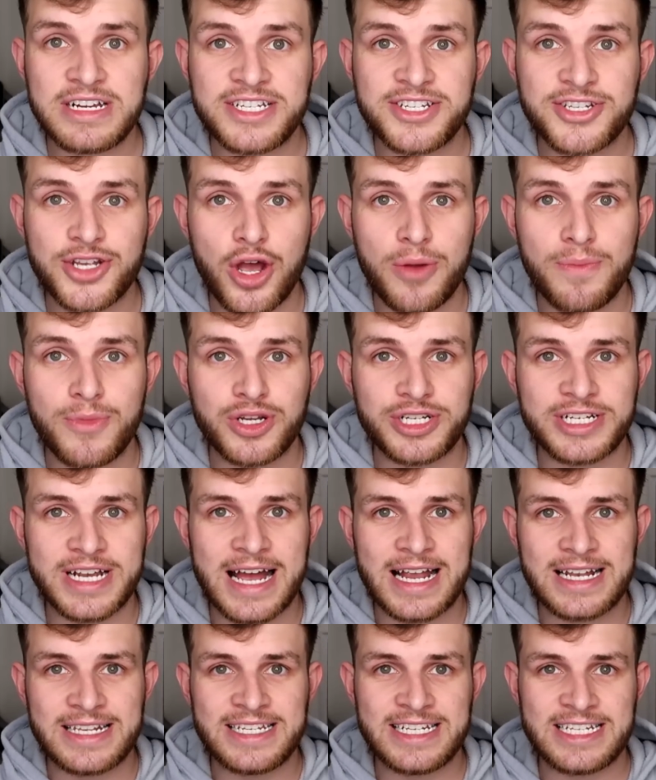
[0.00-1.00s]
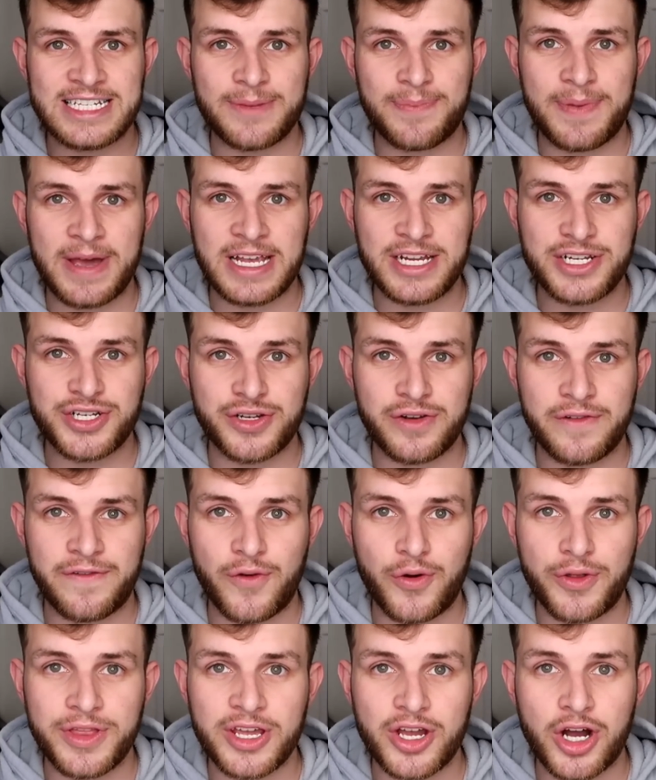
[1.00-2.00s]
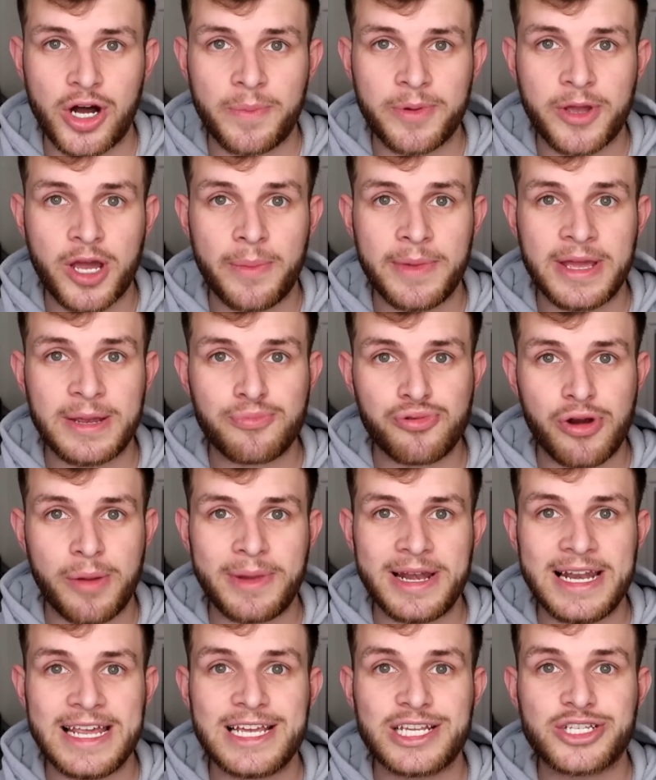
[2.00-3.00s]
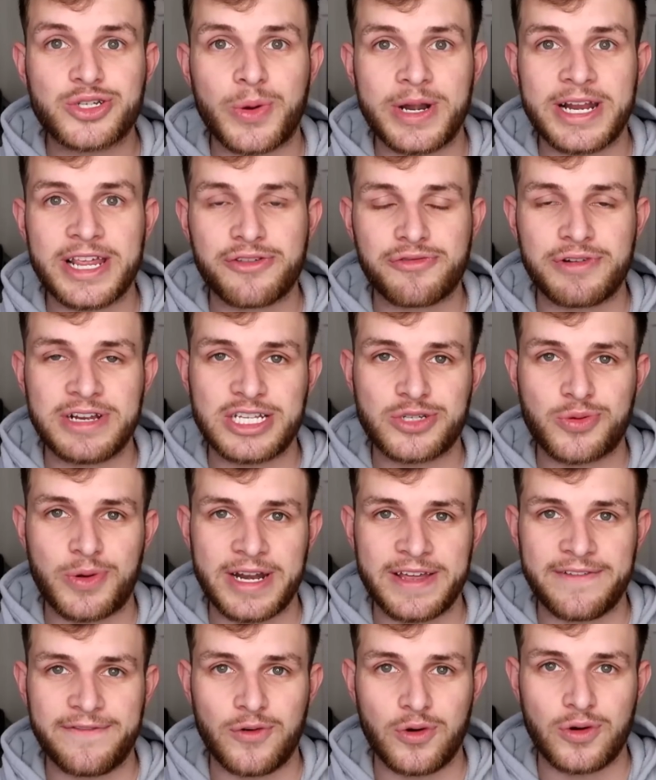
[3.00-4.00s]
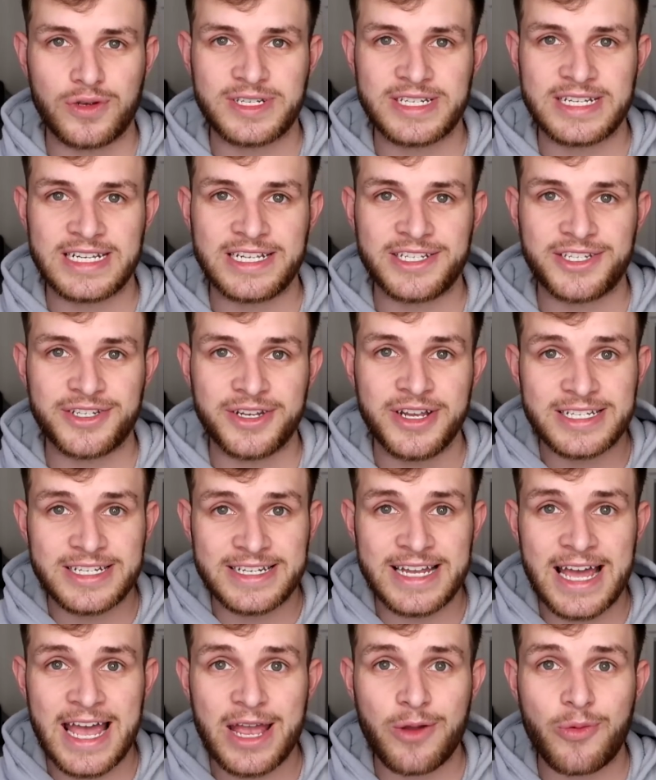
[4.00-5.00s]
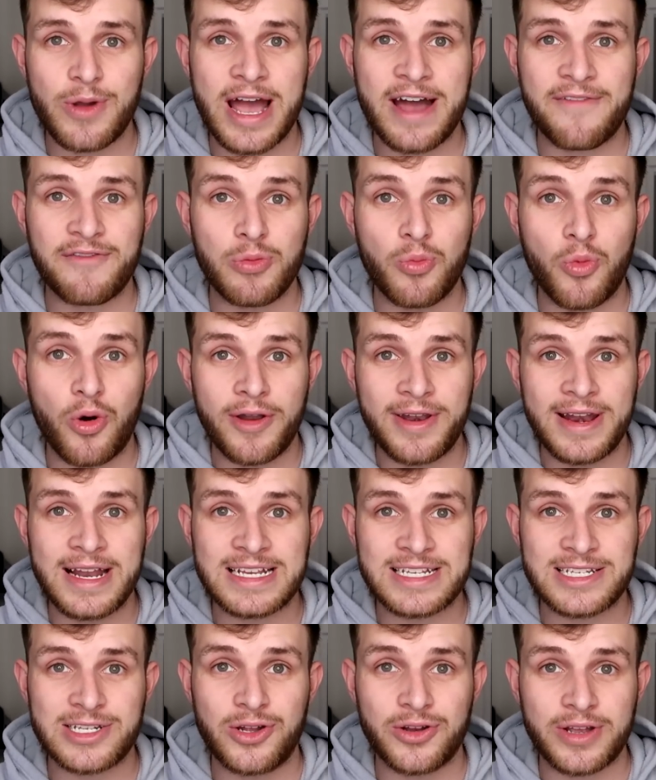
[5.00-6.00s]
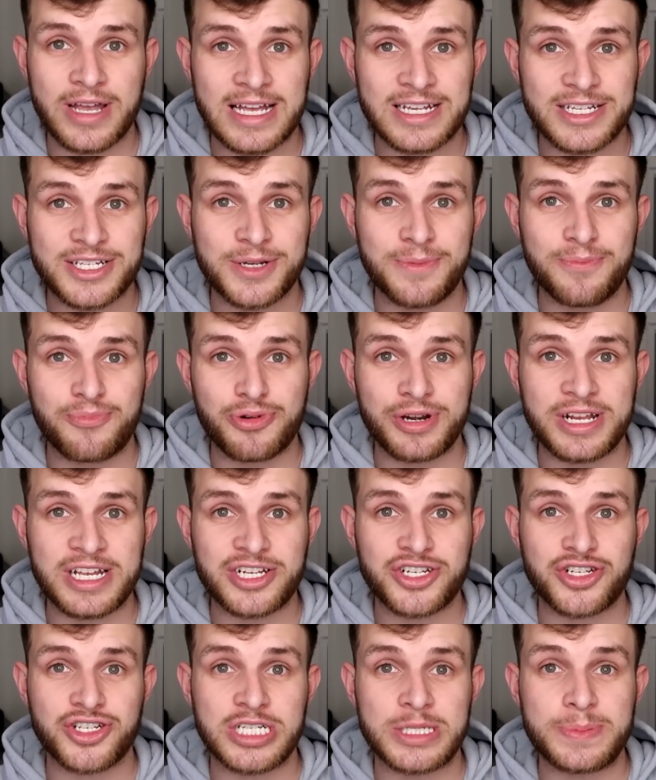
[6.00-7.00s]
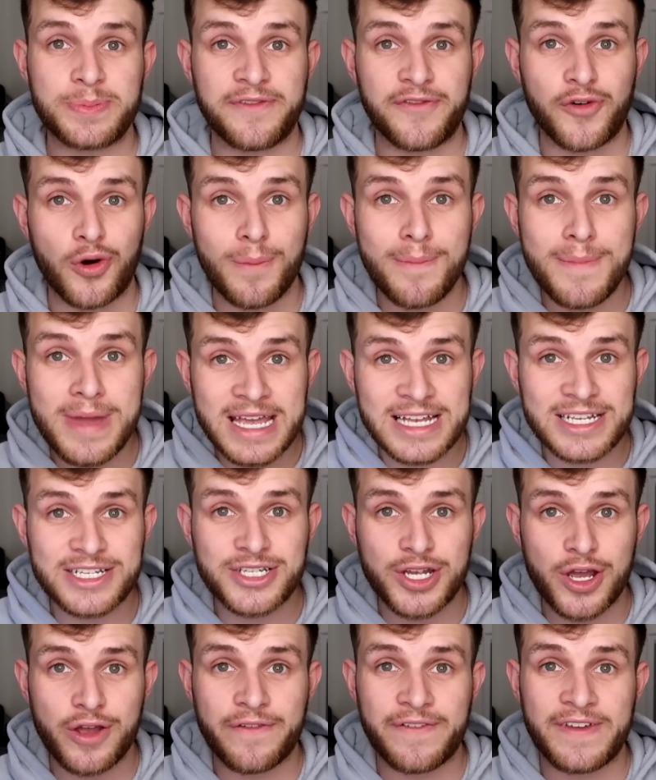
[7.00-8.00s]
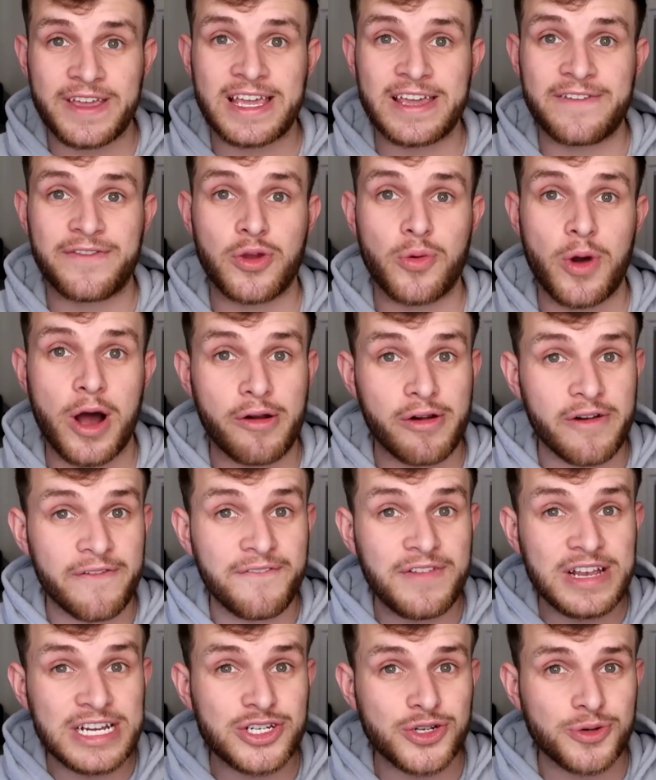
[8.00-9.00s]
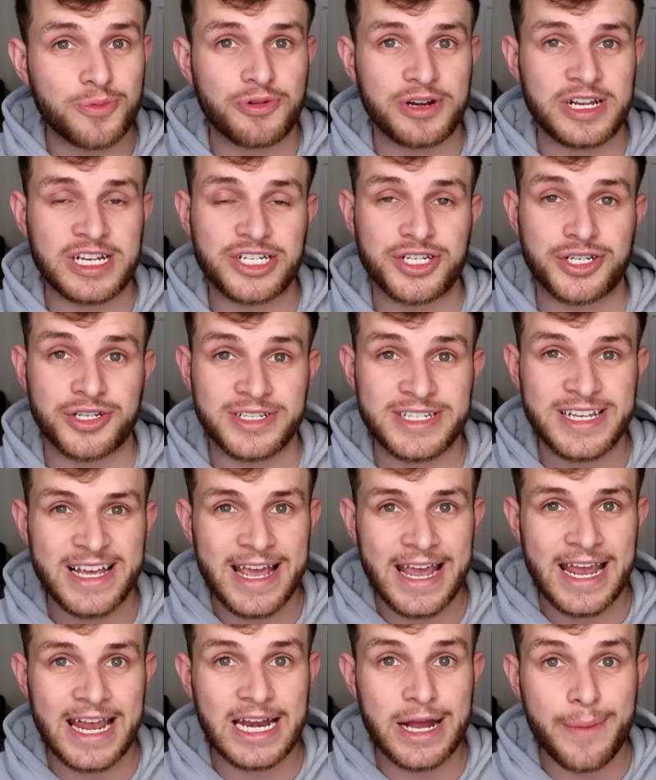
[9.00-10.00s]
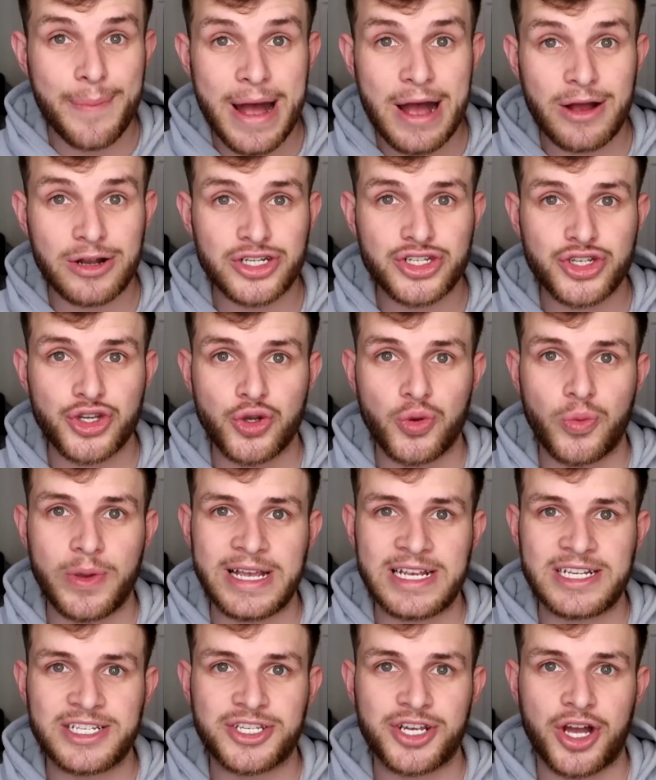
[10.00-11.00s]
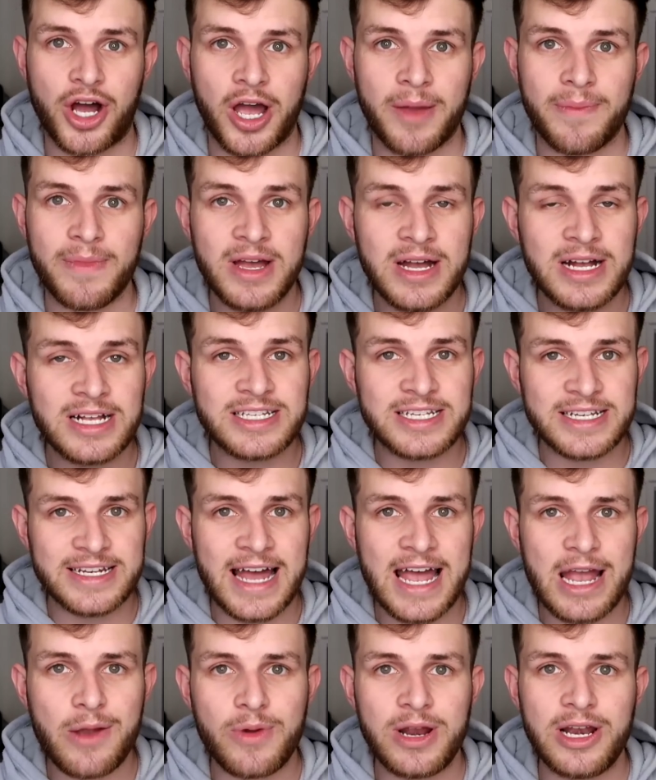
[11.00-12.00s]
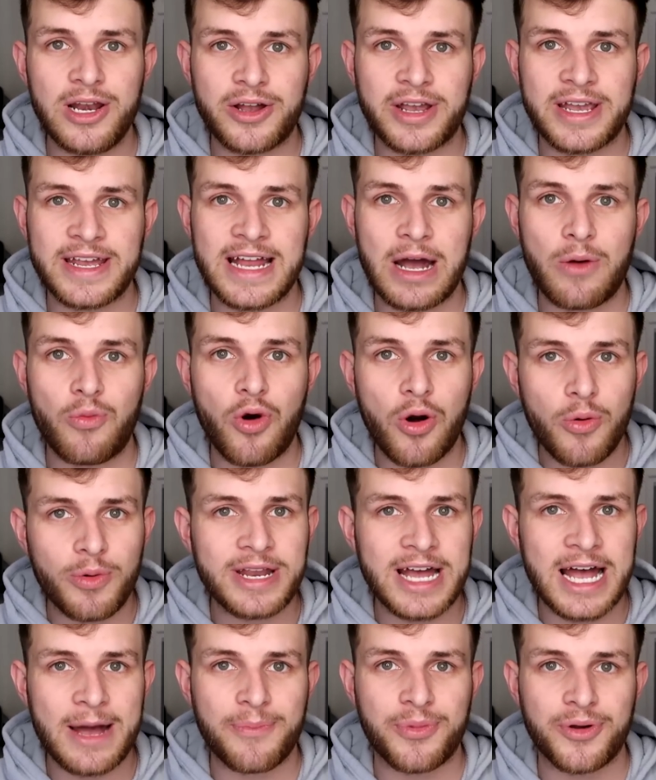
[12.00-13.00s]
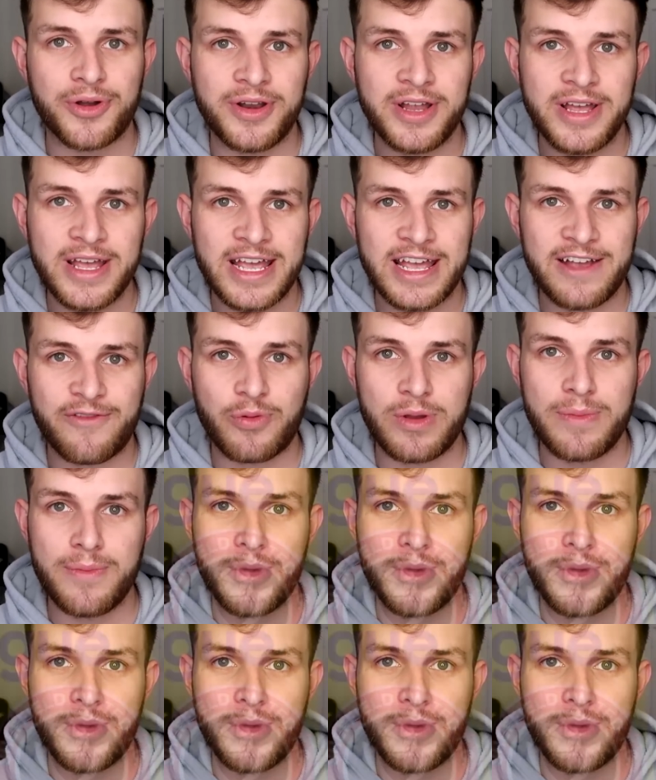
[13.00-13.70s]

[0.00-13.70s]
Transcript: is so much anticipation for the upcoming Premier League 23-24 season. Today we're having one last look at some predictions before me and Sophie give you our official predictions in about 2 weeks' time. Today we're looking at what would happen if we